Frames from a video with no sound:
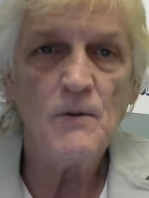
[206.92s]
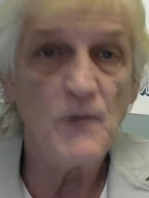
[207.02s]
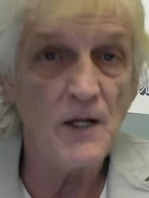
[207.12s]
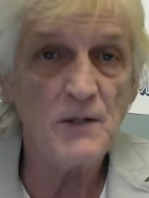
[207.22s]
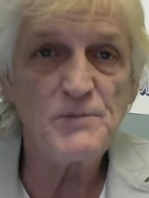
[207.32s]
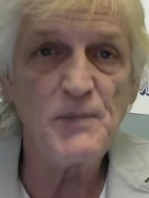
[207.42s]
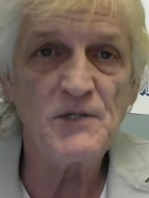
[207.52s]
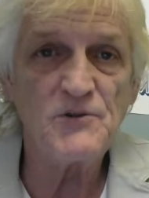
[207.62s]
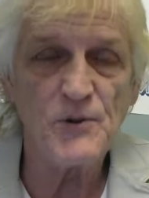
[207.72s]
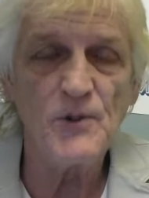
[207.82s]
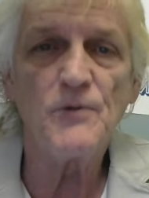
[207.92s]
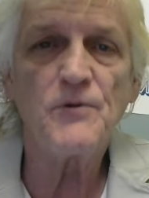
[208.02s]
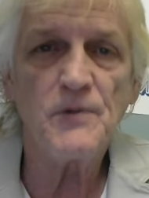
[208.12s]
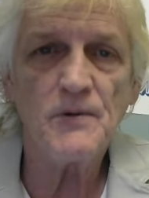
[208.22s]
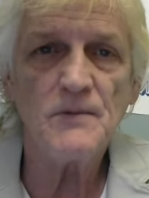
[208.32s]
We got to speak
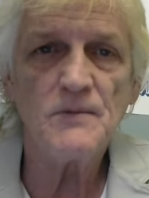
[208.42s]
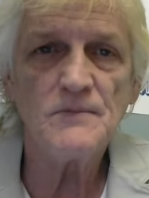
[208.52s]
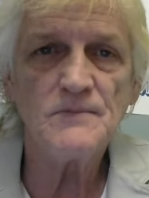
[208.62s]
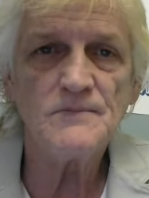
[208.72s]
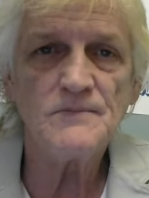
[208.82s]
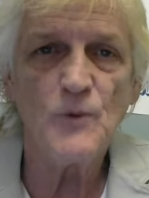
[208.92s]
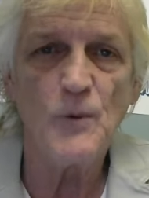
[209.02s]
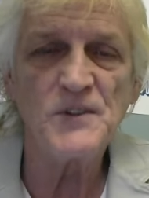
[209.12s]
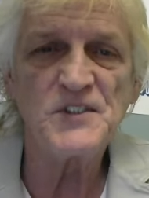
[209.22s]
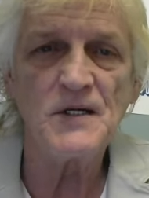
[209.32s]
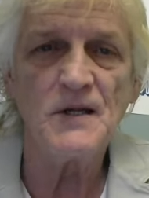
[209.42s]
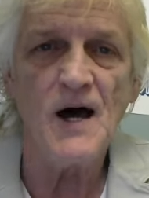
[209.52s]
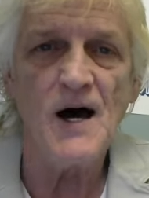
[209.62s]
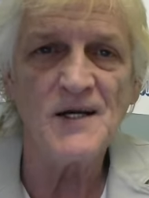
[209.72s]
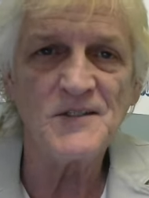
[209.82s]
truth when we see
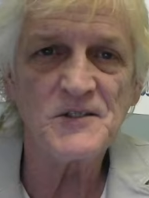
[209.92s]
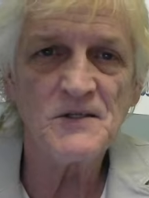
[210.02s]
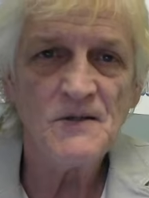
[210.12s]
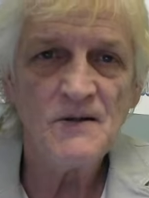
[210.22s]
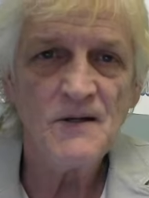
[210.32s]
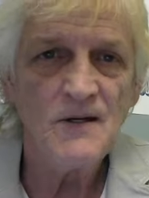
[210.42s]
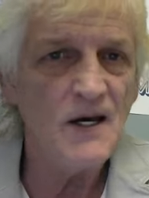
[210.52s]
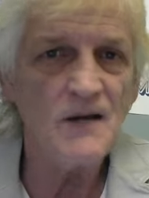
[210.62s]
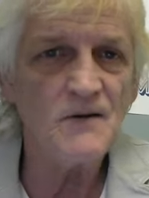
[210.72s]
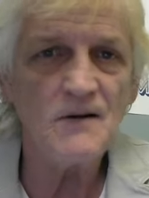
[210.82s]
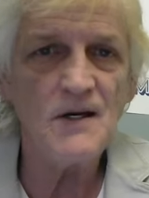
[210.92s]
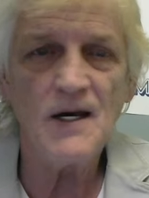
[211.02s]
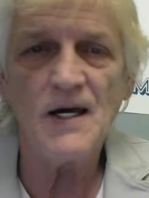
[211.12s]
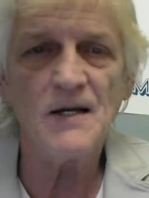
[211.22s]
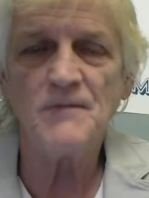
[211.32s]
lies, and
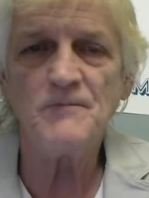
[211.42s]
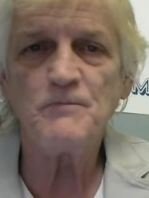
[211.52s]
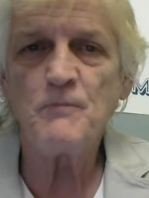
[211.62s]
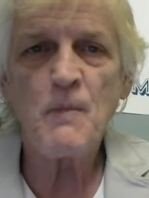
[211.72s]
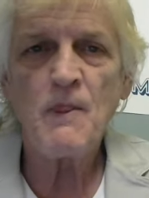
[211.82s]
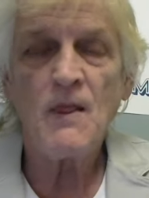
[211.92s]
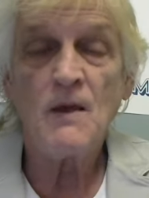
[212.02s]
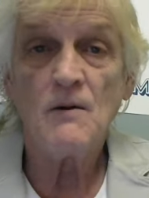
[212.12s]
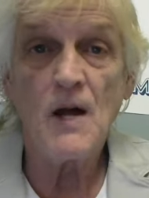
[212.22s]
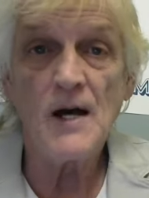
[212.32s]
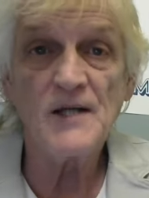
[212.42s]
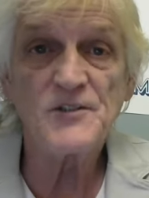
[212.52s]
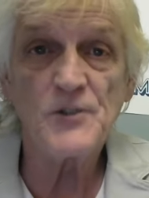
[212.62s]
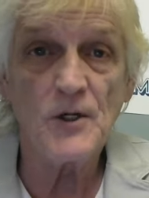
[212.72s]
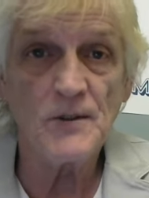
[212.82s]
and
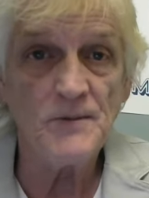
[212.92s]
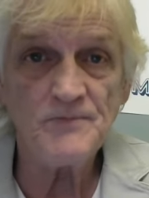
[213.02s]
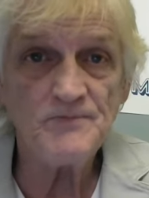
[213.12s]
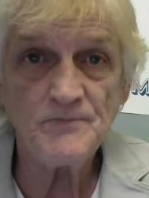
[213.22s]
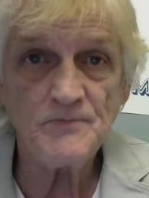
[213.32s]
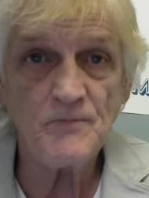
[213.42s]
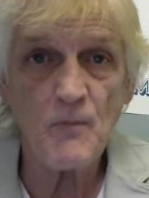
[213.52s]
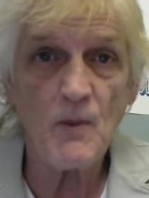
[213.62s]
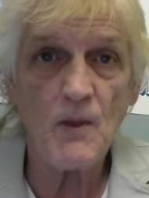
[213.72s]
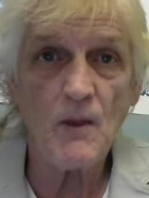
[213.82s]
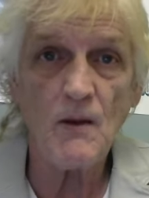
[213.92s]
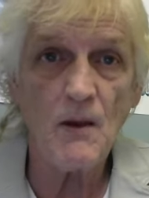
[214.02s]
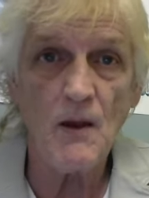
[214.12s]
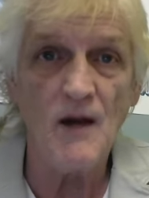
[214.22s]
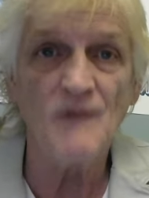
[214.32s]
Lies are
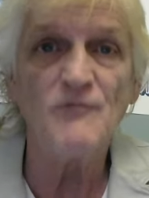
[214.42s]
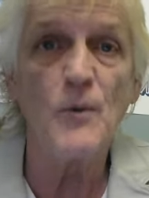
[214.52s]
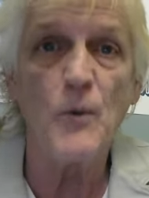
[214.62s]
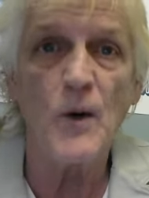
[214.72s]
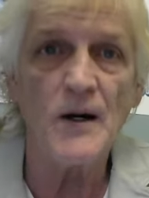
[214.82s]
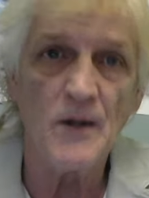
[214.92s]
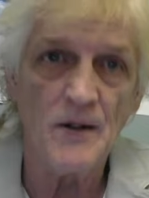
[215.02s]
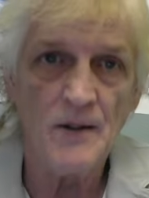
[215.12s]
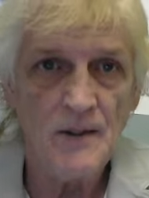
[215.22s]
everywhere